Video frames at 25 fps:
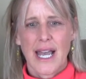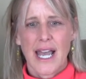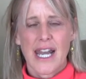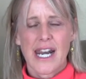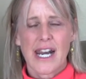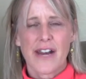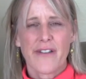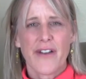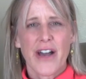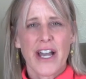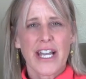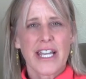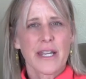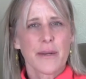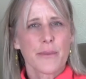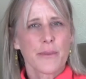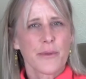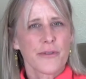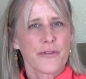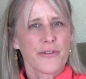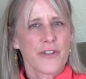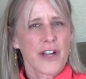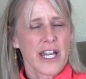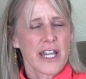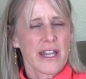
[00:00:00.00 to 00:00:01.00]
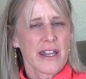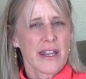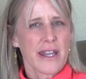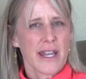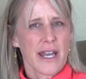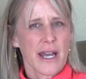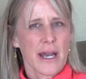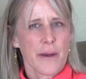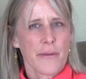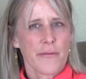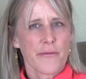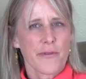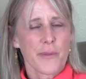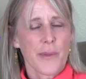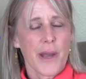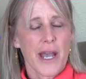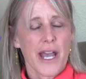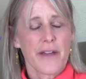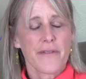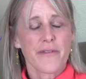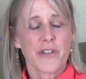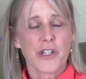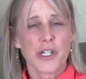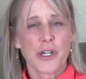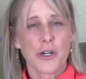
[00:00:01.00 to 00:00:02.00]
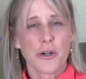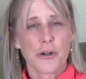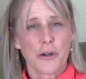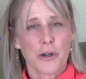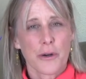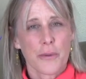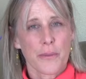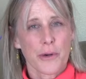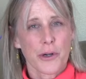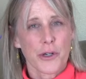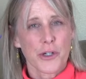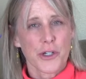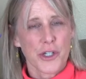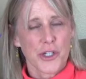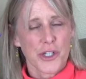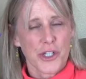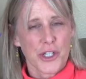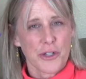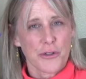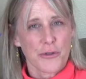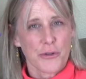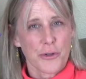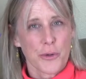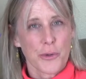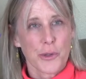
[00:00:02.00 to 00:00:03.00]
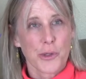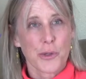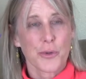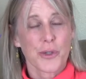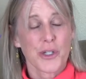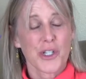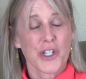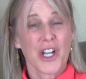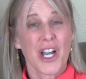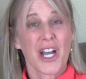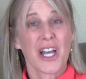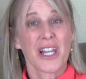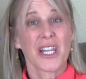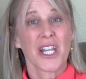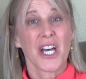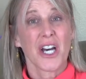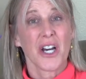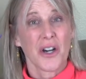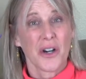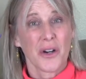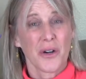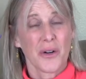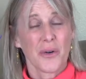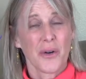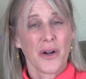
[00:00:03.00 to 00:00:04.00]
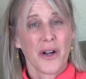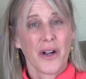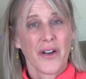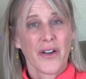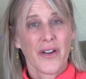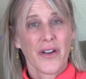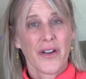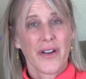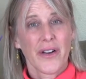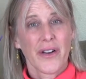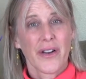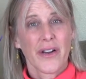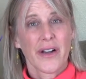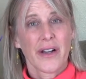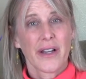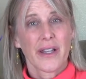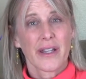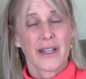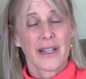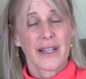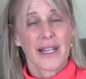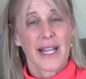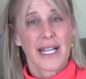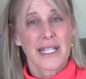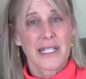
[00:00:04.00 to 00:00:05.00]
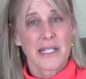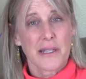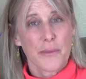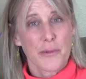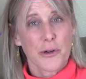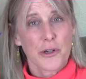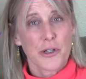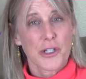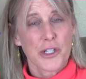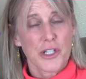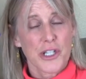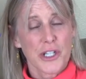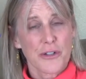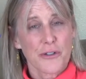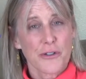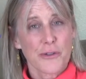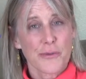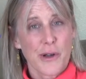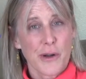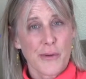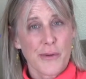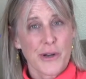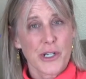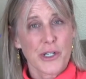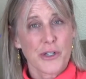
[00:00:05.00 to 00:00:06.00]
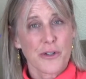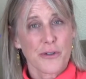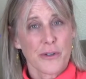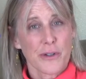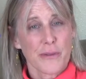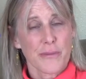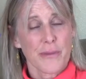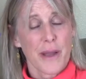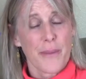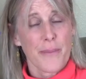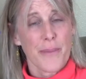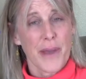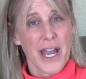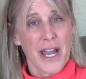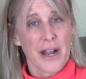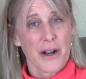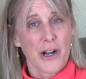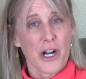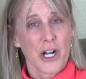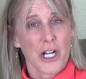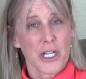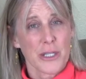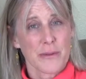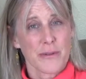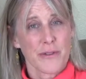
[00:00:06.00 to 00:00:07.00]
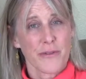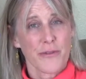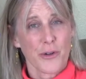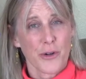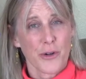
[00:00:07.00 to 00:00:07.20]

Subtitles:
And if I can prevent them from having to go to emergency rooms, which, the last emergency room I went to with my pet cost me